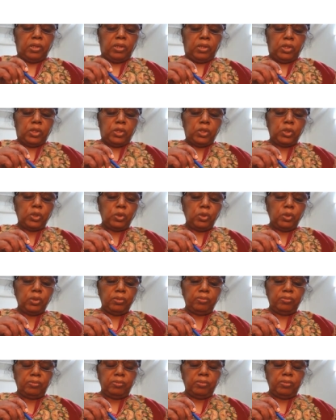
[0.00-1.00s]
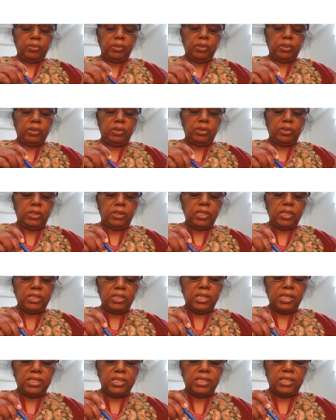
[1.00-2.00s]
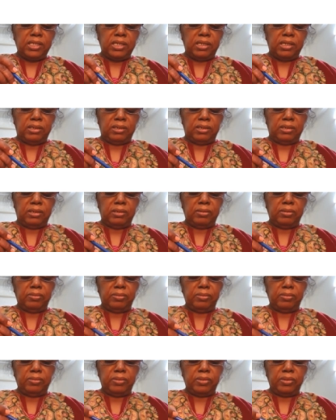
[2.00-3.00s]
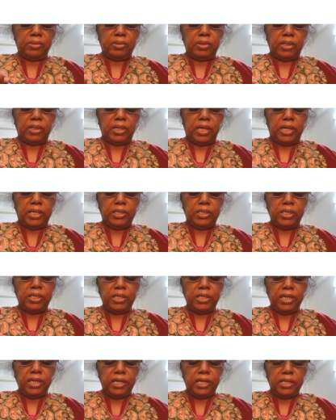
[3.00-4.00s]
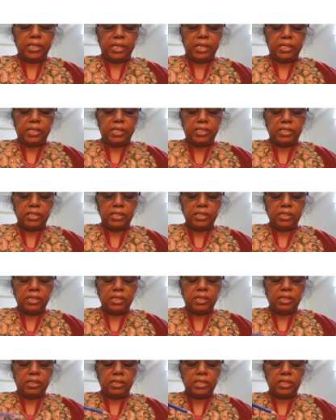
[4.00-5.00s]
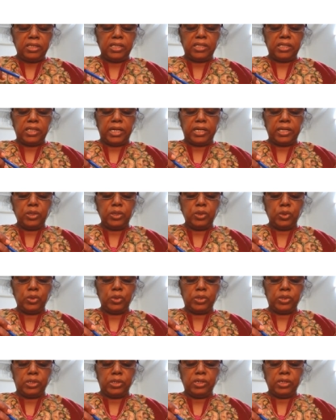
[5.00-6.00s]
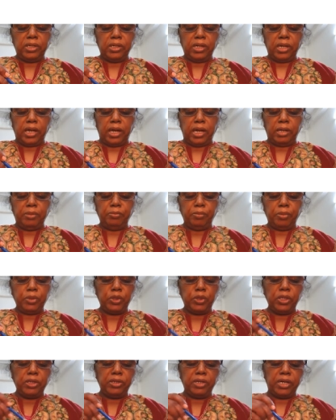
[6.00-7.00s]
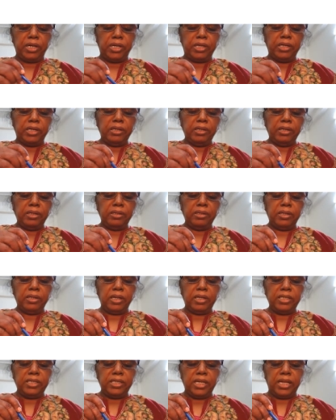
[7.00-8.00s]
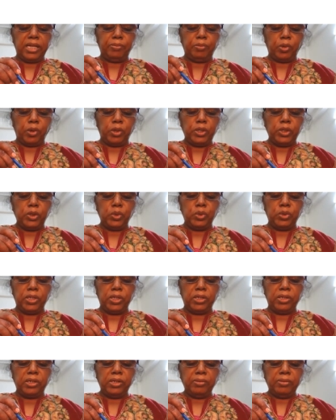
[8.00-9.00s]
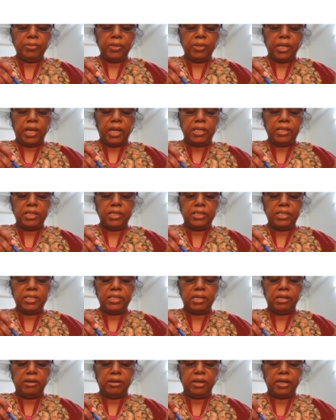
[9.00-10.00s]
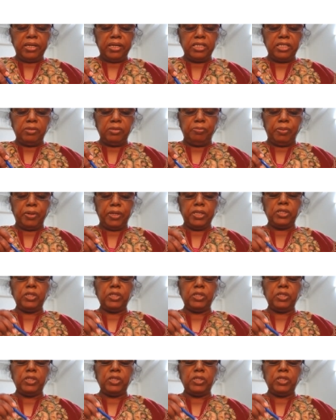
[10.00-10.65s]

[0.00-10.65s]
So this is anteriorly there is the sagittal suture and posteriorly there is a lambdoid suture, and this is a raised piece